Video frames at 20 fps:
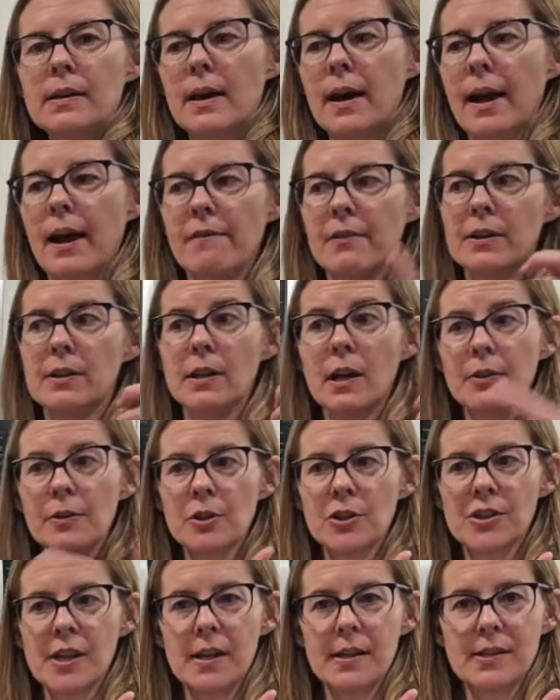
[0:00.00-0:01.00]
I have another
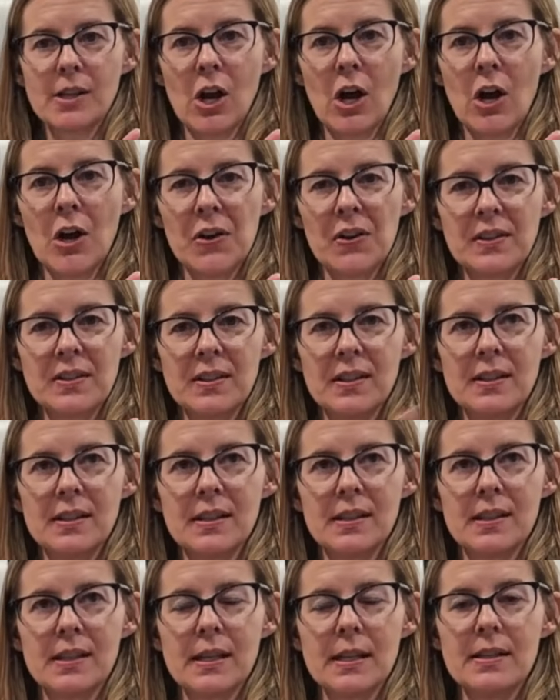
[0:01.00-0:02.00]
set of tongs. This
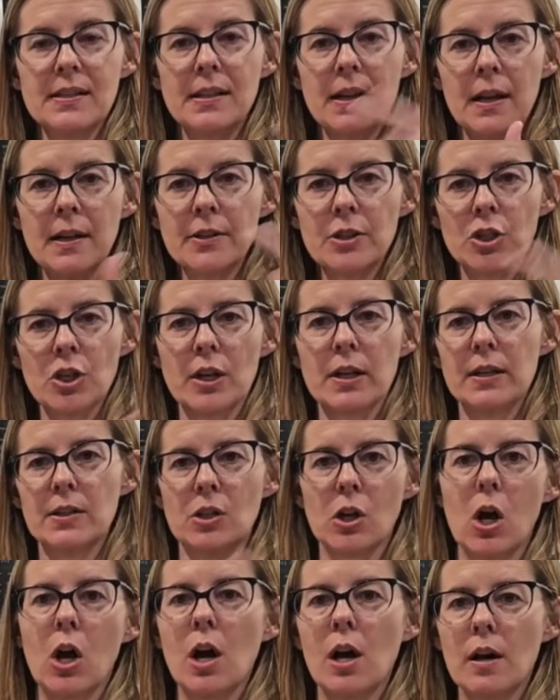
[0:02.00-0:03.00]
is the done chicken
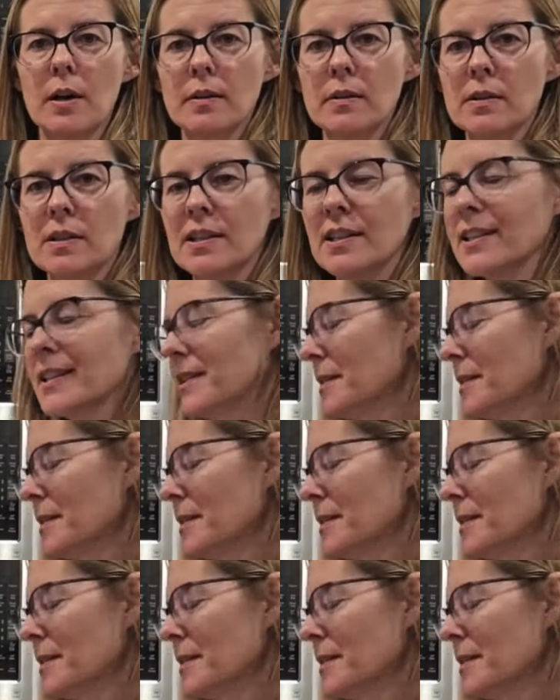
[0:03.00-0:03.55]
tongs.